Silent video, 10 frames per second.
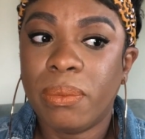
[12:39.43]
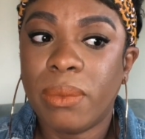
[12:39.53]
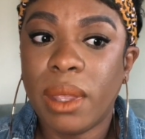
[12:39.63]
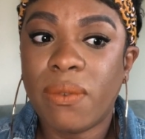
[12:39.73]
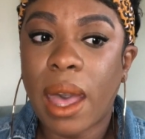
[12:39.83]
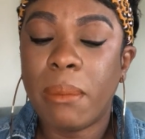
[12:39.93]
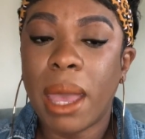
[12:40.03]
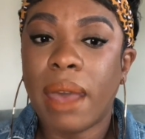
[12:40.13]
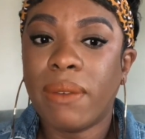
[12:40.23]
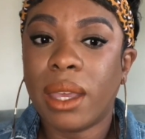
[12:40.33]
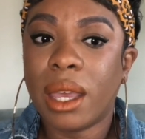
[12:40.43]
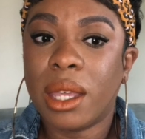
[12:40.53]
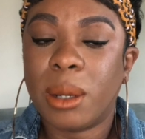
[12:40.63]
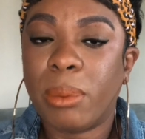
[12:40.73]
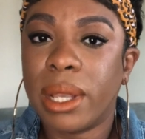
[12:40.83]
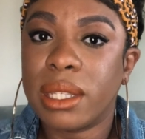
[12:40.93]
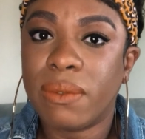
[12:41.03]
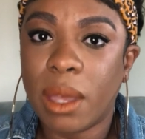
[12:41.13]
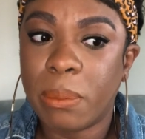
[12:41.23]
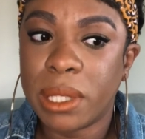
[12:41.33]
If I'm having a depressive
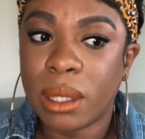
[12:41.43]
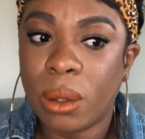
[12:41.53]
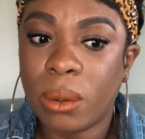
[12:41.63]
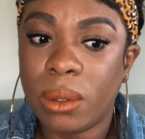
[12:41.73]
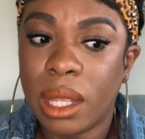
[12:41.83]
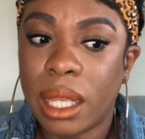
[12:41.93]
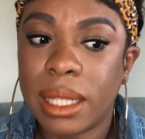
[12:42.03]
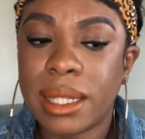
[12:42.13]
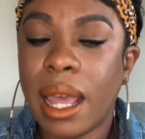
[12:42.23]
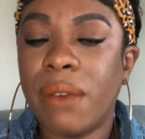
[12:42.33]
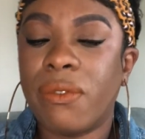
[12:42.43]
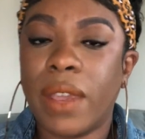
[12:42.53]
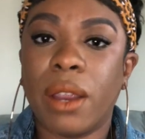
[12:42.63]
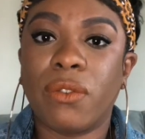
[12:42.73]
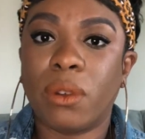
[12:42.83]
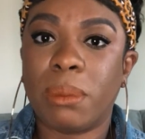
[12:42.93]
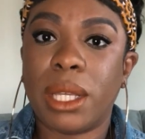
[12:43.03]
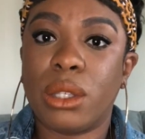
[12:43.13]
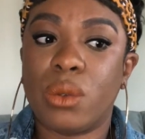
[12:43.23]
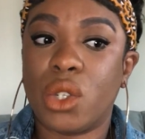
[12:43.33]
episode, it's not fair for me
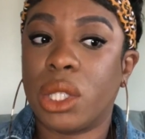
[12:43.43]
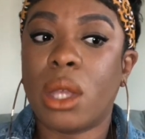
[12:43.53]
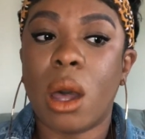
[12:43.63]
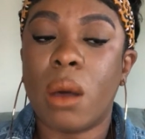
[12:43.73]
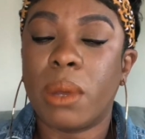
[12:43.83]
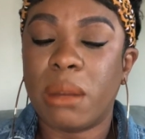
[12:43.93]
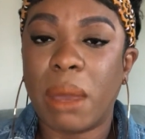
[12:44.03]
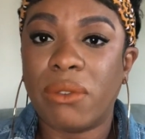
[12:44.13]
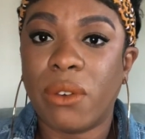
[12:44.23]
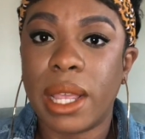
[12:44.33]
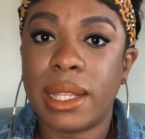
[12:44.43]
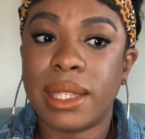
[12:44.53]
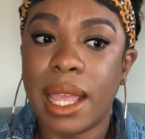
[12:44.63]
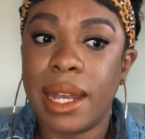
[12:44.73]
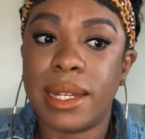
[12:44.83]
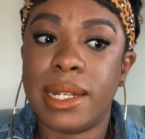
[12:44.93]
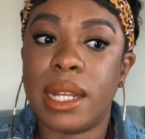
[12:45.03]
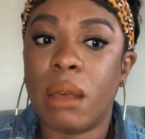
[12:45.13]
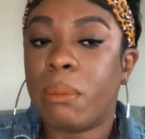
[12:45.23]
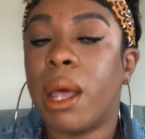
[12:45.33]
to just call one of my friends and
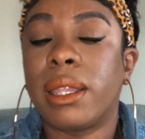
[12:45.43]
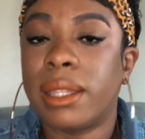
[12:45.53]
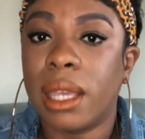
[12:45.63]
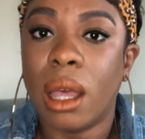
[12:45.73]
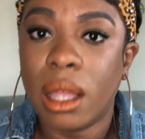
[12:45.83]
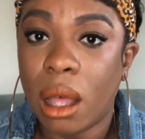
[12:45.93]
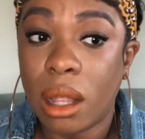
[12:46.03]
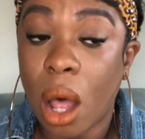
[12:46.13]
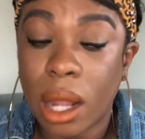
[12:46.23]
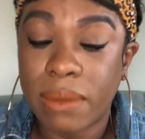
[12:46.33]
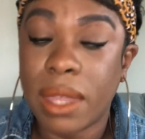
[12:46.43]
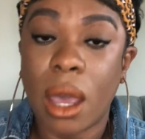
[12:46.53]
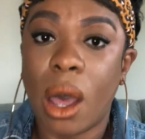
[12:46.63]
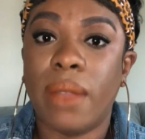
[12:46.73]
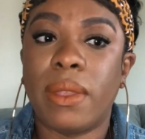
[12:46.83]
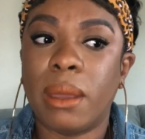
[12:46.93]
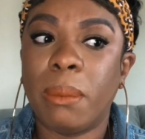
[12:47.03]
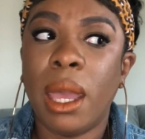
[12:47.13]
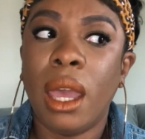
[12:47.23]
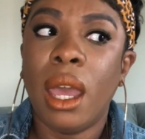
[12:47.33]
dump all of that on them.
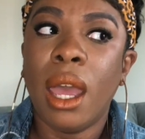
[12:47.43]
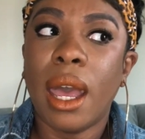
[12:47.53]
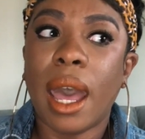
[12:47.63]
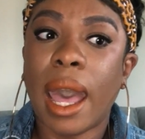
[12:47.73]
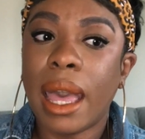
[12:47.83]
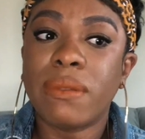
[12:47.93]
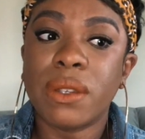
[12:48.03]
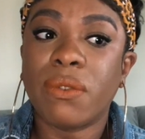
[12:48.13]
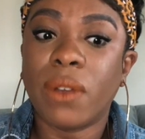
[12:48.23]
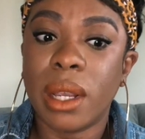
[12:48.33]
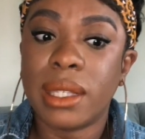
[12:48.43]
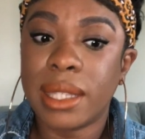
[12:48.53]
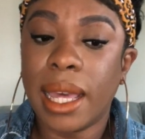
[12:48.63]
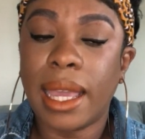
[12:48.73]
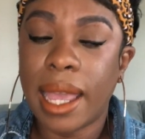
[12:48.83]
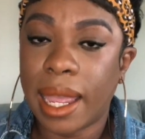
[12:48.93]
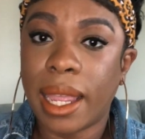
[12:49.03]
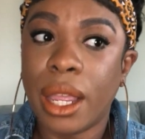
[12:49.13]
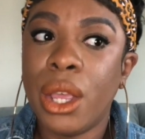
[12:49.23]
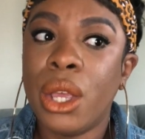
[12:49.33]
I have to first say,
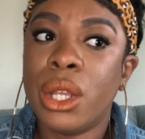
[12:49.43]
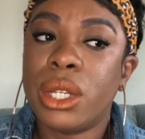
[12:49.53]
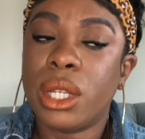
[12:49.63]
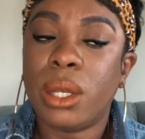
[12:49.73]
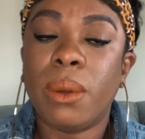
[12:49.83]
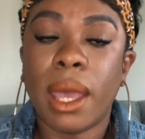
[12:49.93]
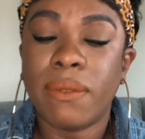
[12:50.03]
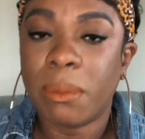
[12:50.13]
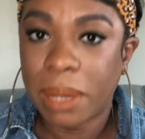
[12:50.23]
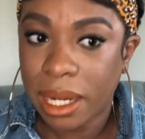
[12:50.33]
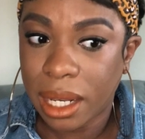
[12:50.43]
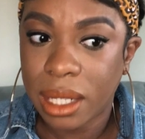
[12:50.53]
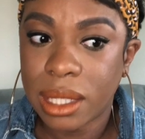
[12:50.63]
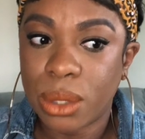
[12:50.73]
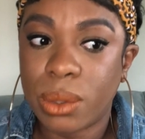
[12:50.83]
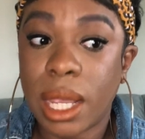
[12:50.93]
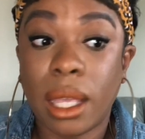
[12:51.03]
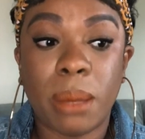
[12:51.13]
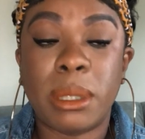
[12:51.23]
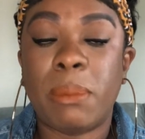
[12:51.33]
hey, do you have a minute to take
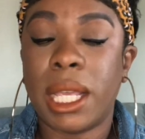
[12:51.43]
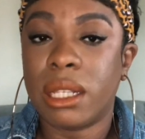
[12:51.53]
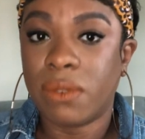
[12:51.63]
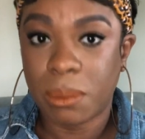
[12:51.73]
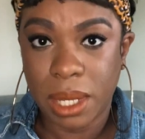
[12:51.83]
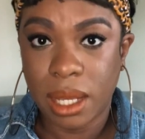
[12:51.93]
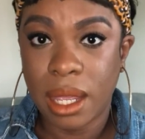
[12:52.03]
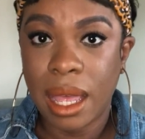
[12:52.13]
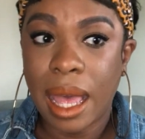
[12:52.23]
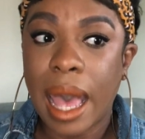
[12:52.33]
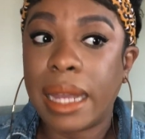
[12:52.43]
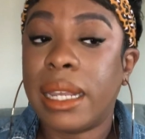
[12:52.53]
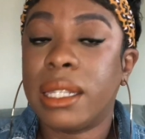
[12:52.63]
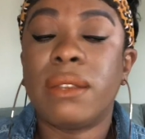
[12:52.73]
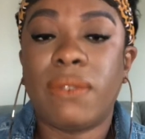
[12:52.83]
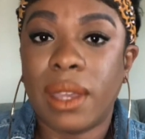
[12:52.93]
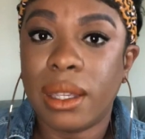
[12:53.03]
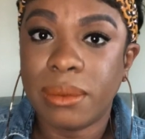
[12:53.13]
up space for me? I need to vent.